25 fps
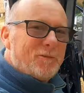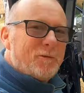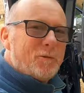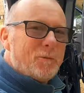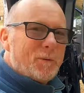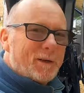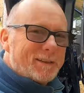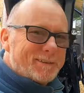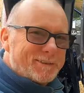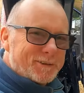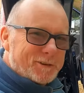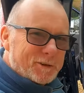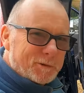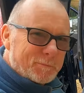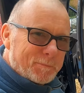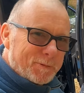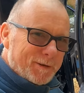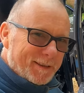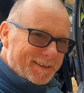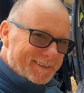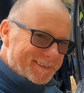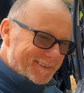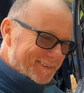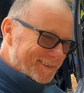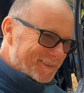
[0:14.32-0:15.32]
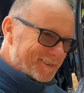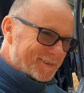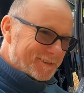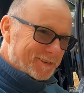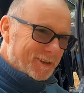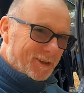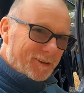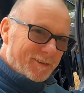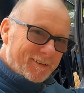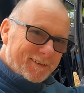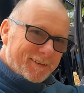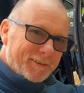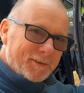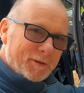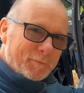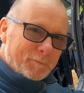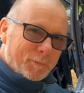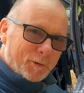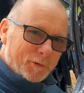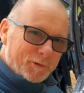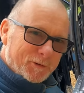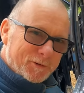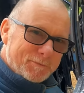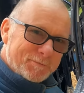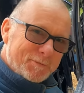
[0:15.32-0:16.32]
Always a good place to start at the
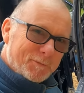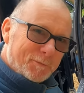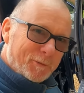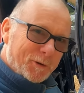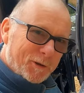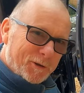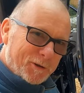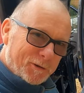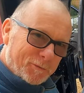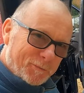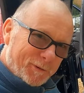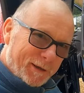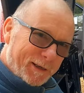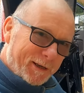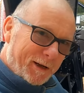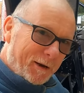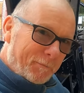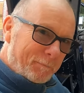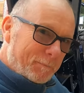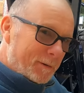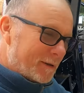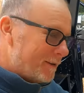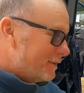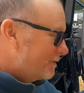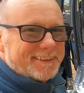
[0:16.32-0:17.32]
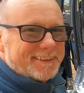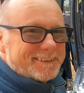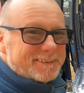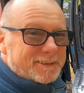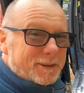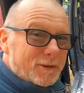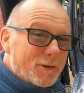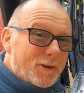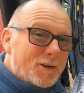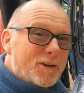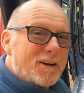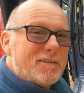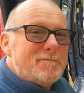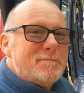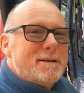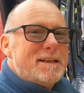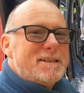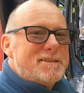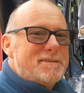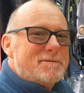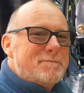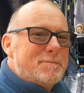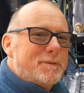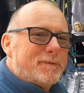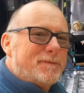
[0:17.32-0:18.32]
bottom, work your way up. So like I've
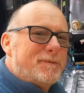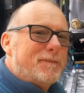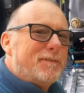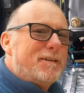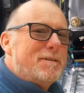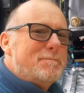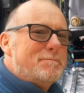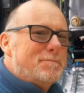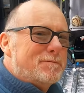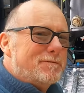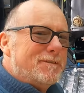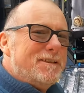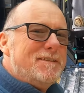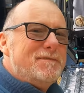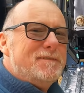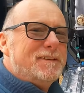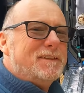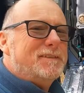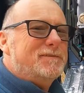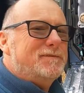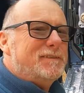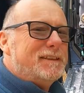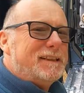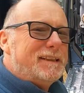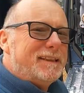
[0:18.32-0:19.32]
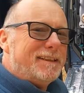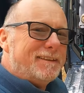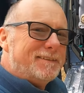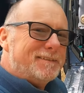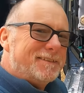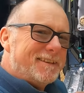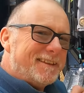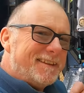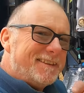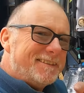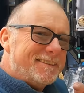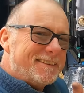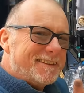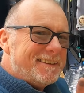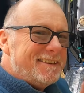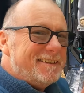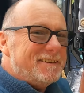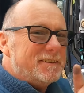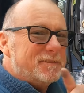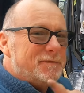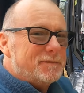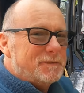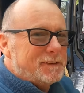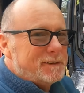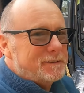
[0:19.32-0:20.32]
mentioned before in previous videos, it
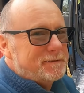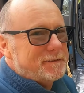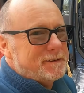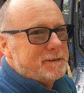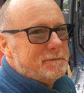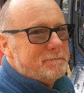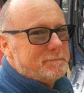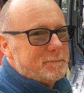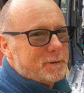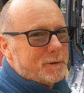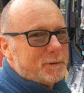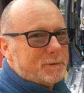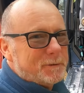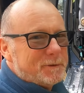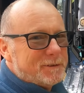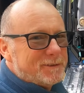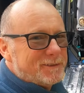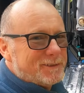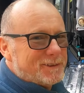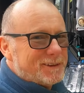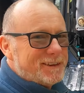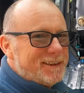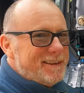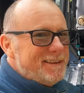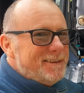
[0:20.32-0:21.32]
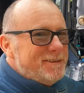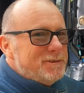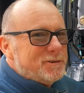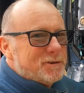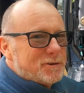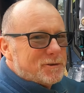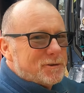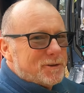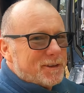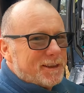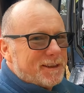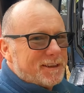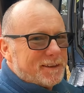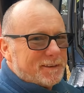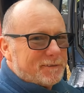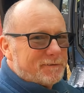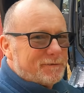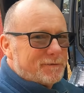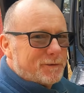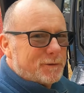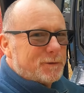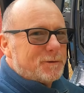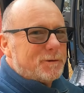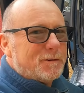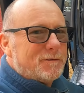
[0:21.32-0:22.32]
is very important to insulate the
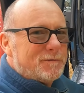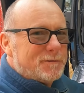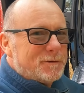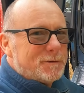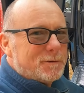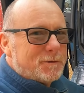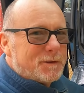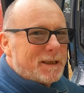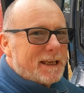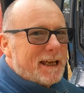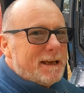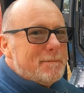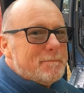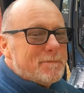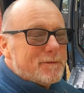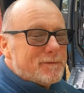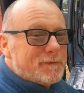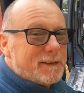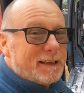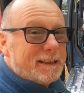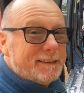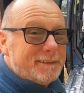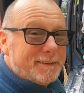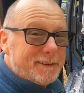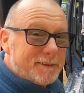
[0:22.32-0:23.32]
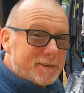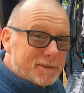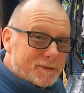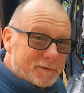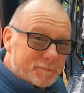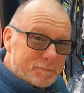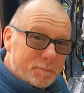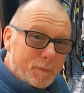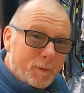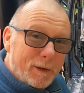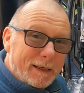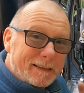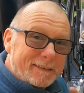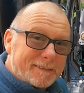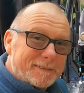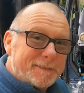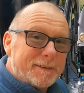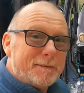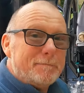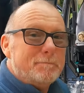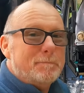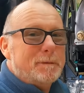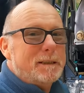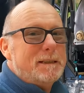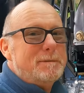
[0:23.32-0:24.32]
floor of your camper van. Despite
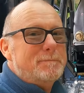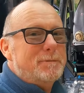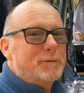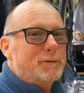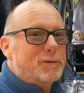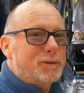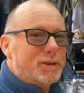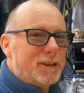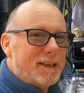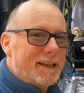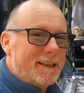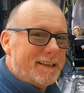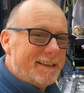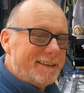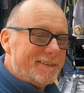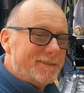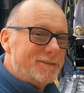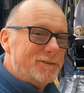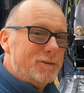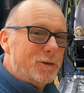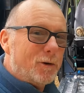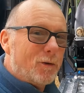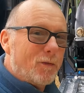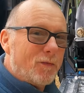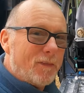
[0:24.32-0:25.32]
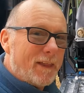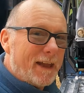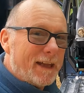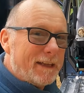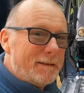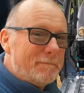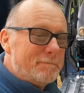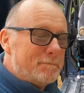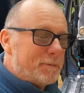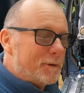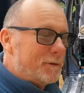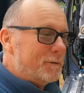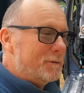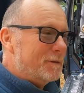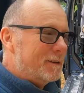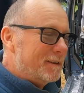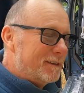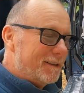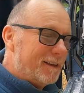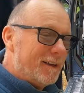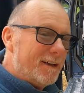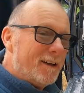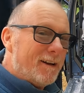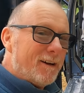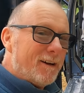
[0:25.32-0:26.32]
some people saying it's not that important,